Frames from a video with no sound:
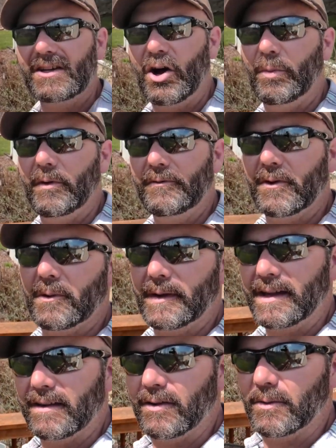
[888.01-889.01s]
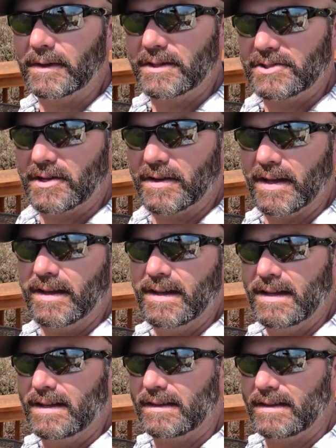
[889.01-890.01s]
Oh, before we go, I wanted to show you,
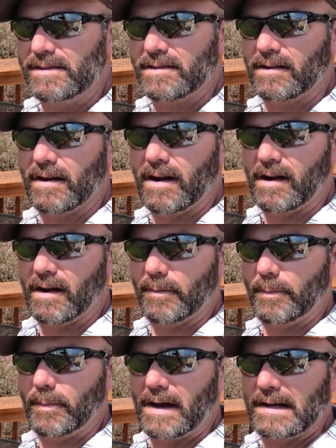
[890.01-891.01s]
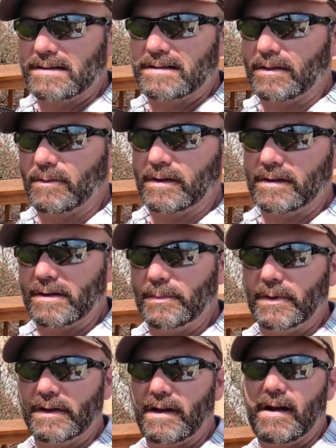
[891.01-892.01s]
these are our pots that we're gonna
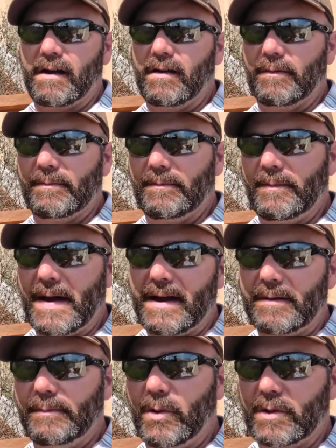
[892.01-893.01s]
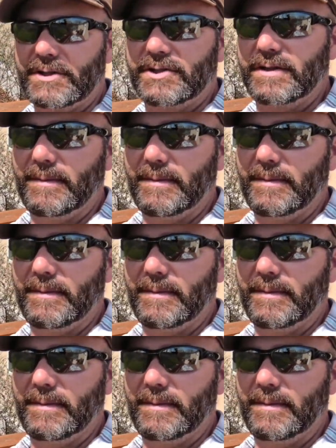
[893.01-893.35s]
put our back porch